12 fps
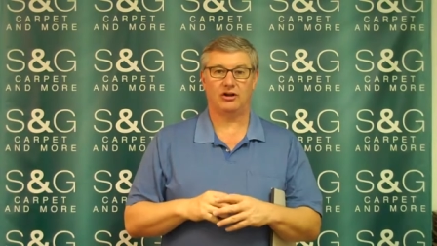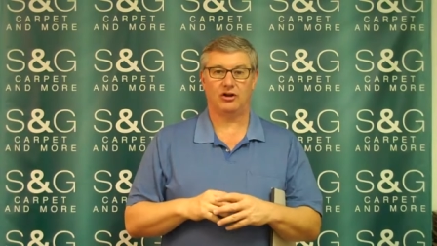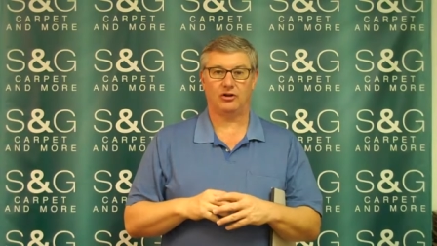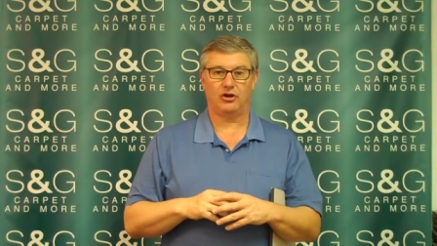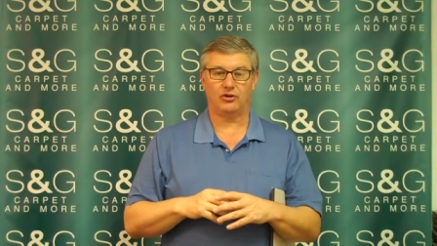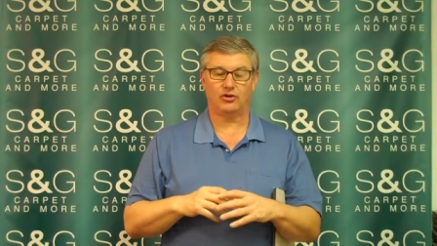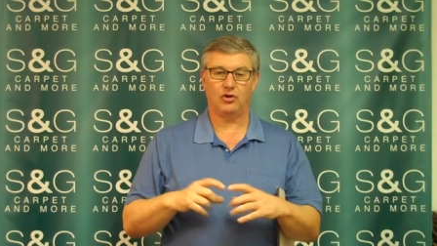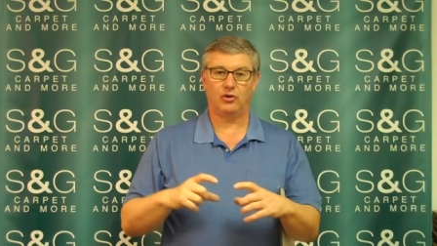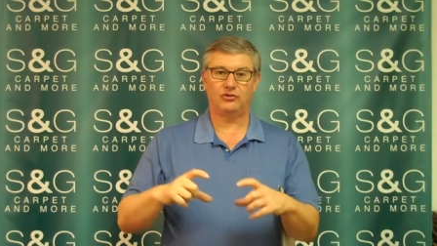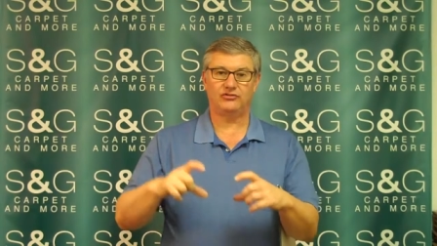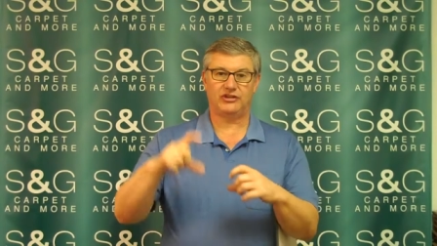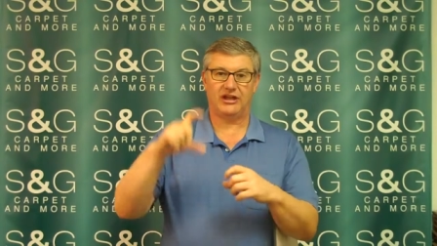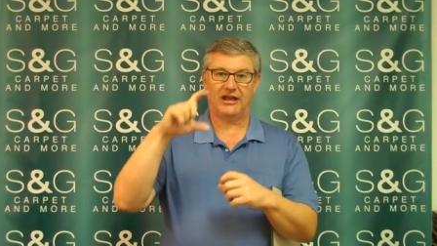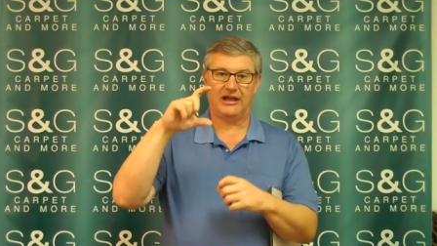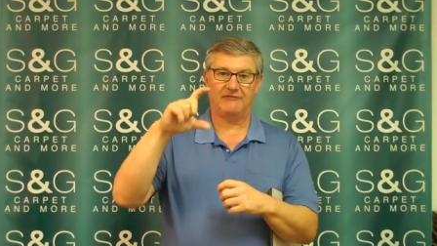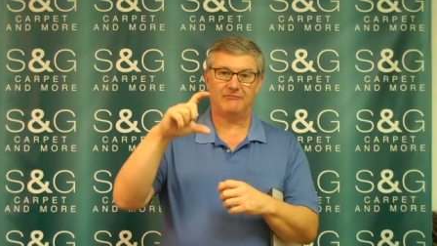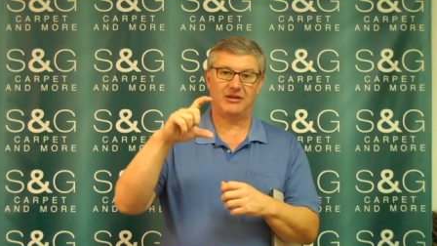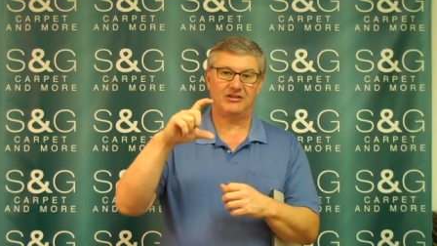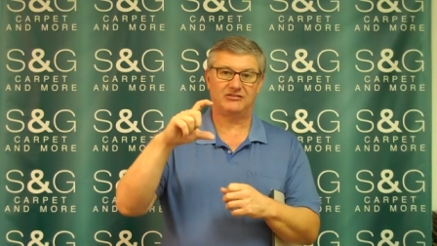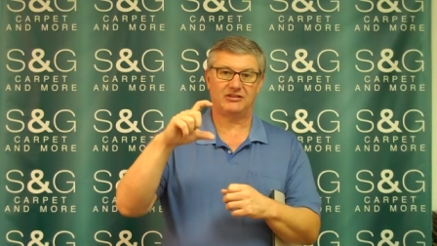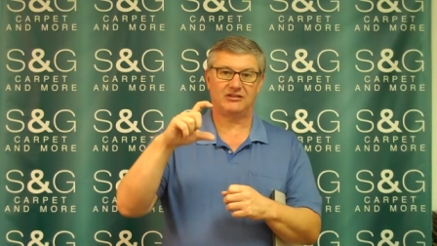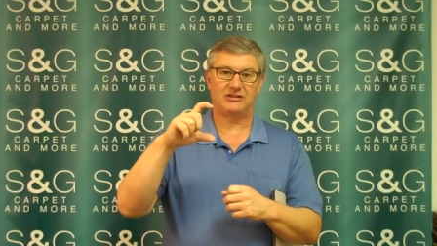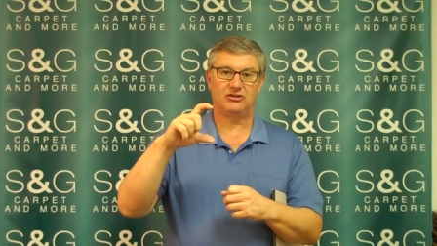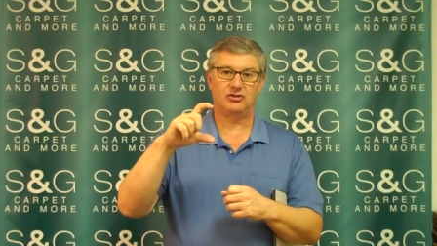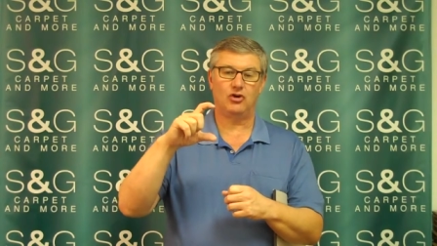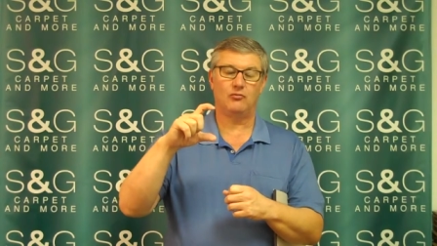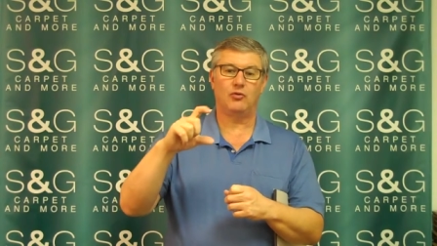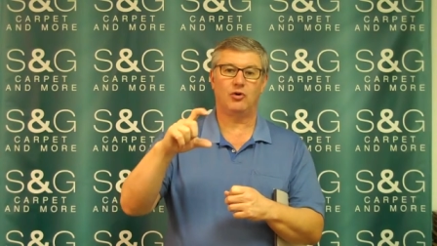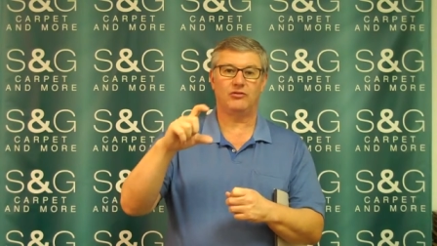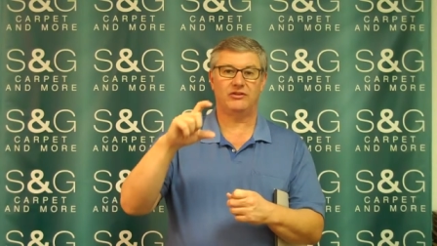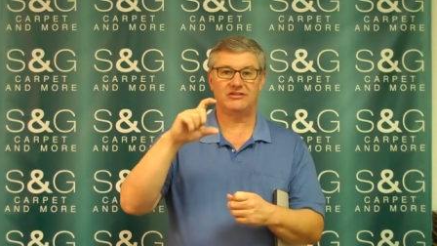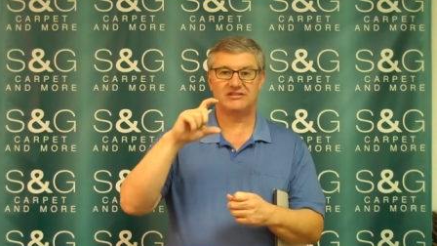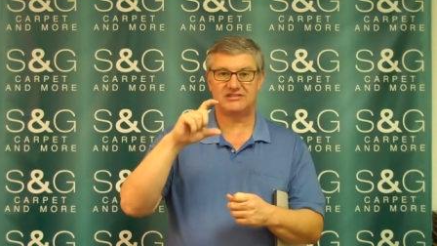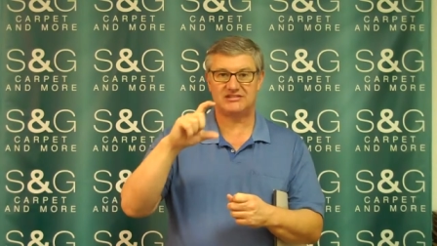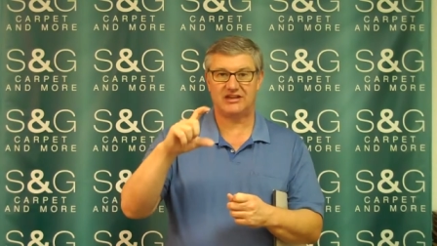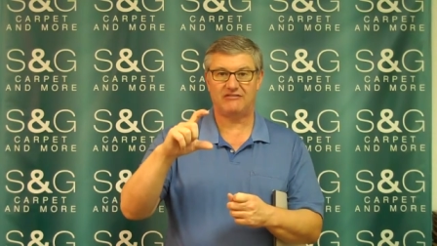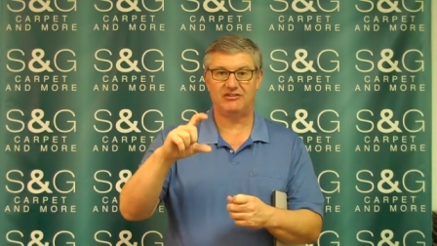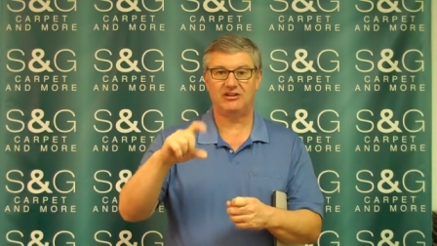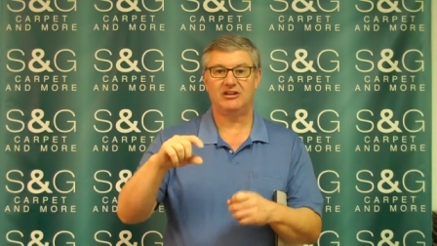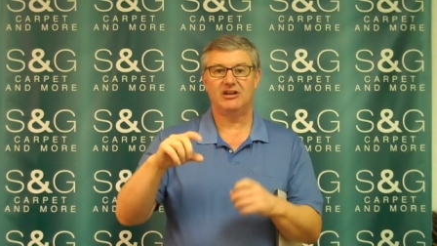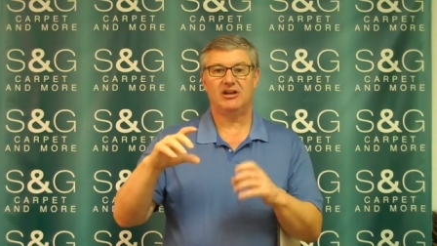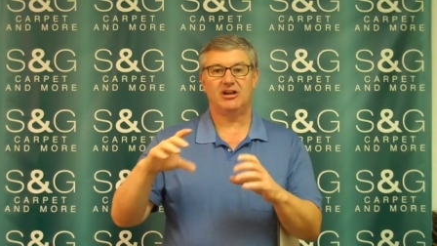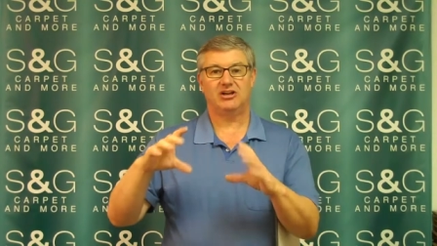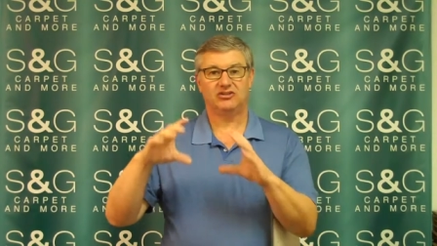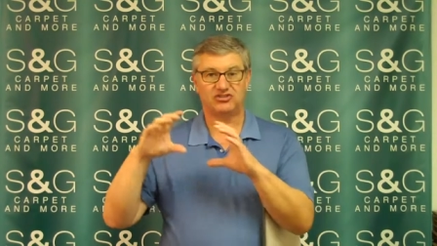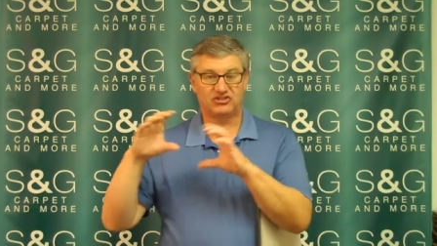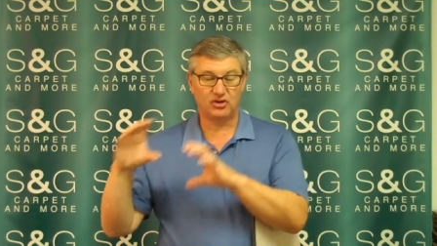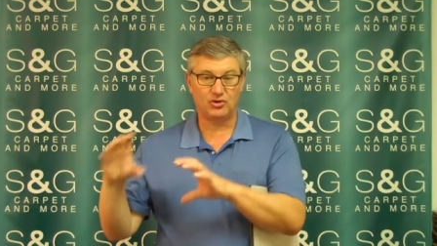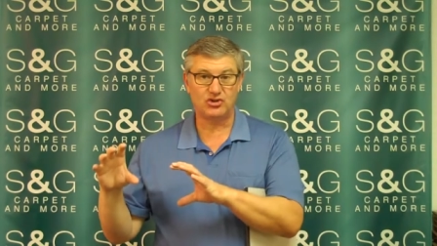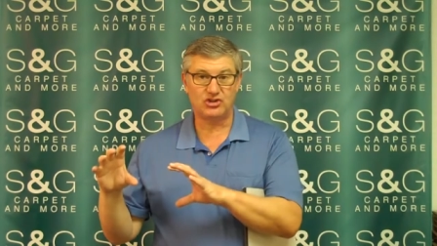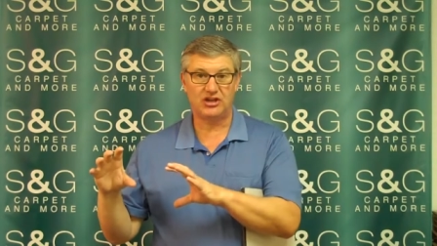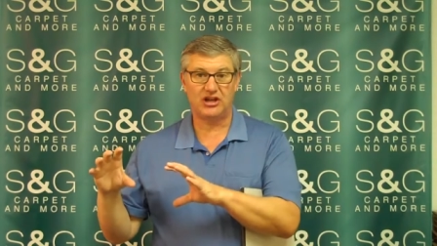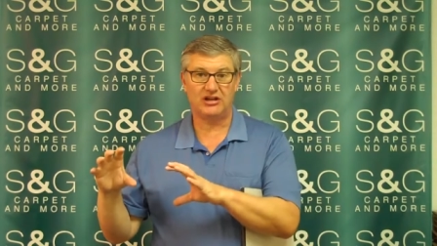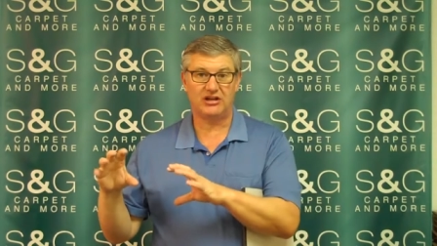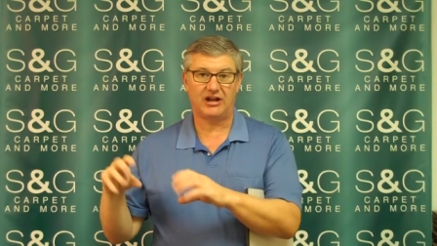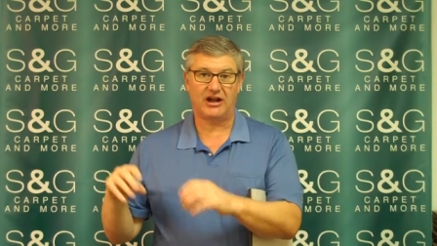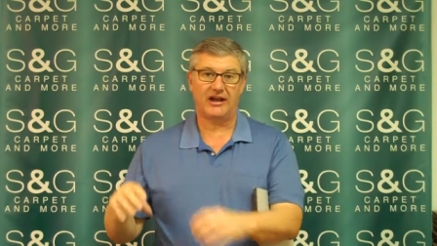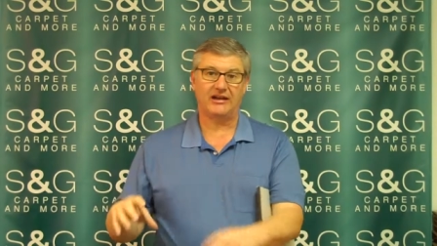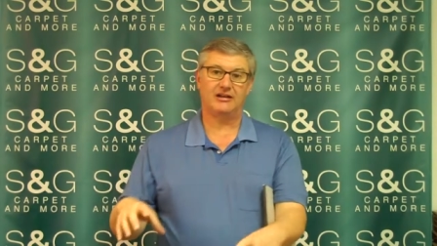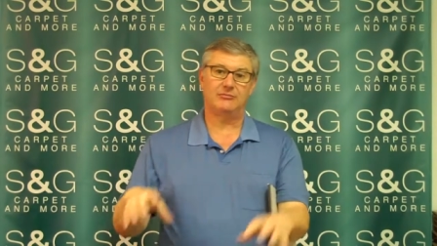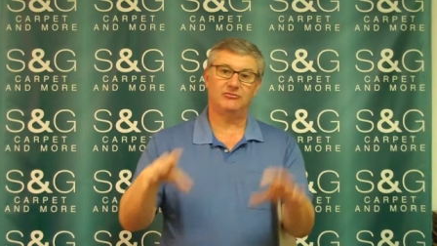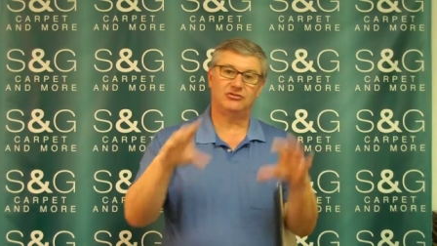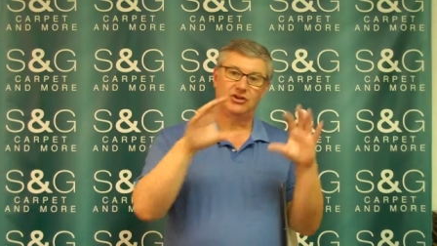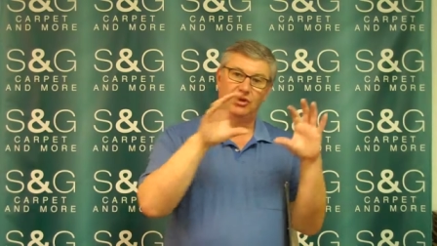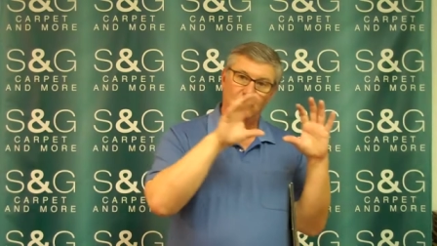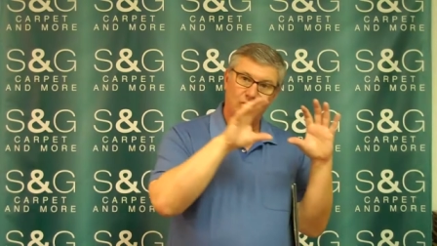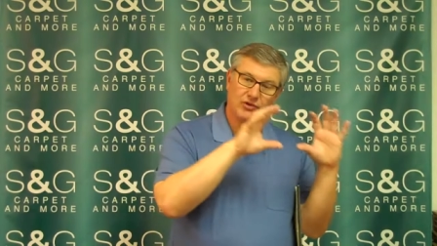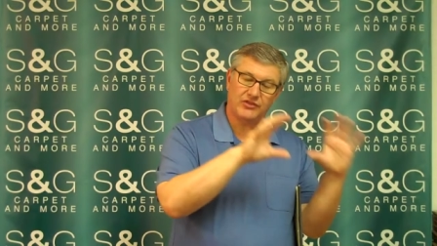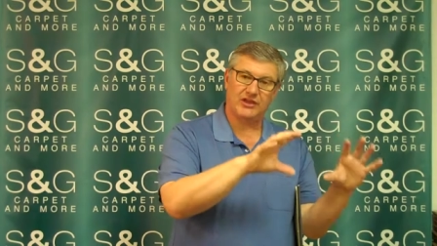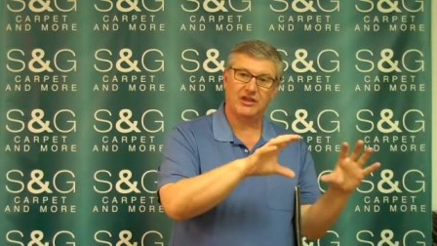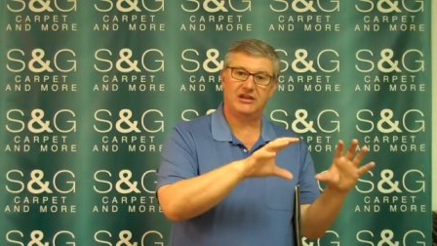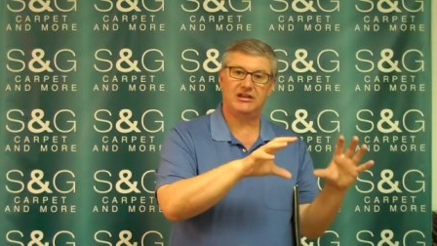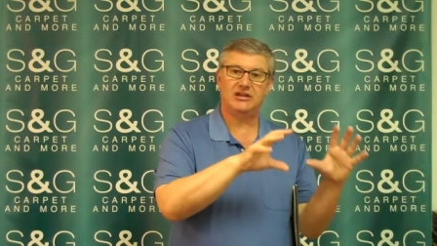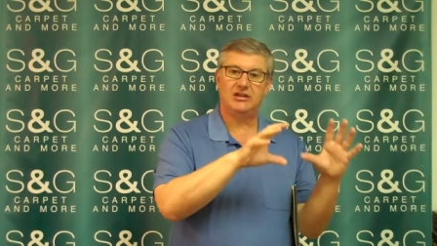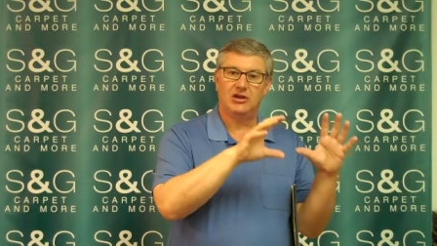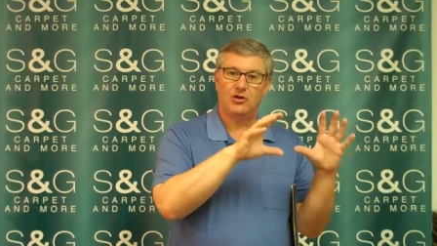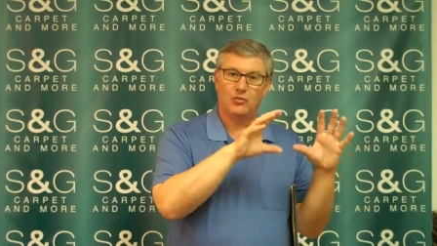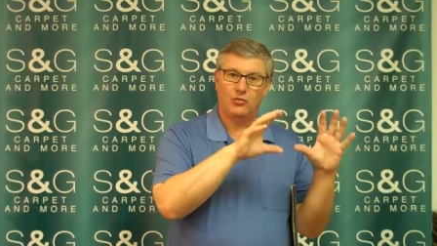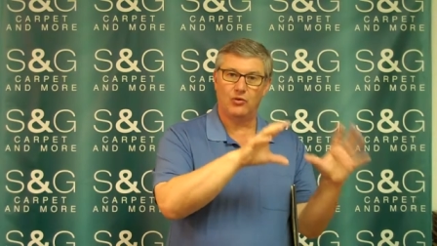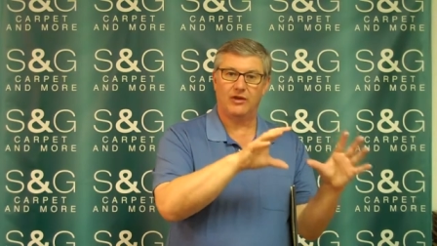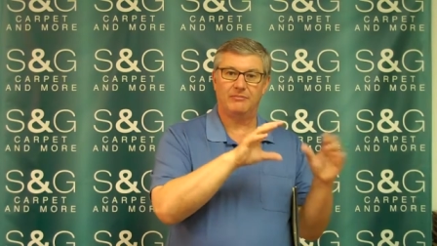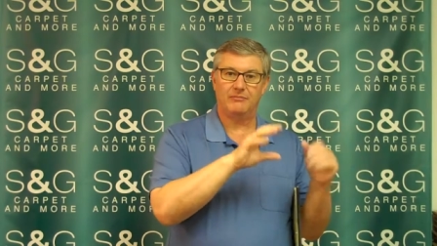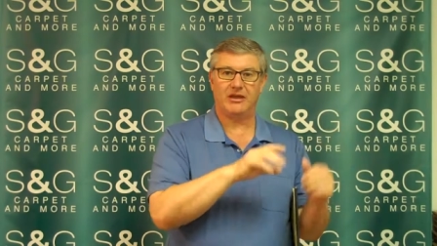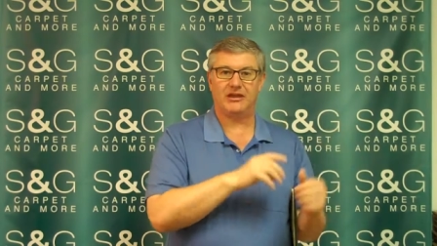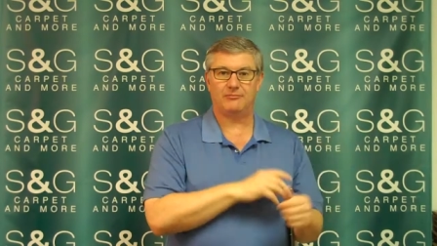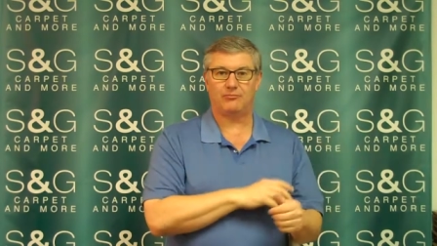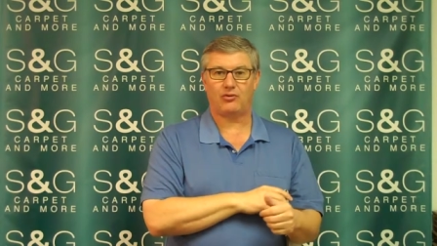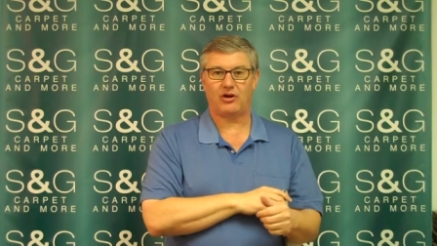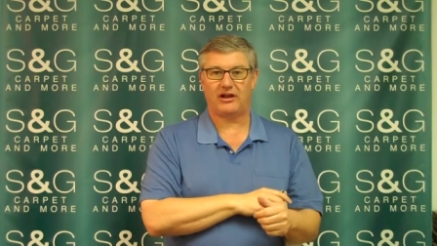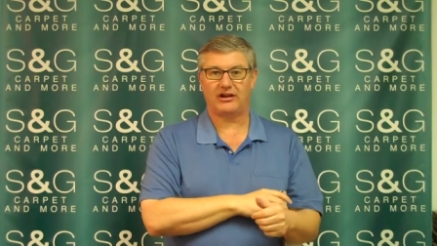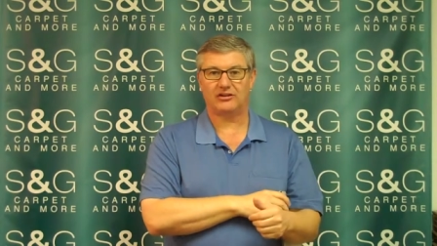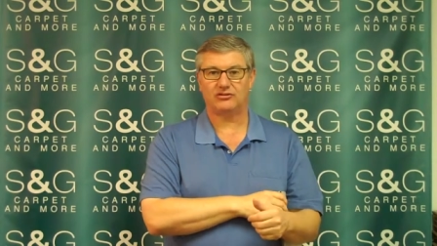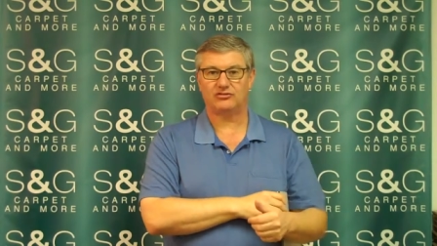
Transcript: Our goal is to have basically no more than 7 associated items with any one main product.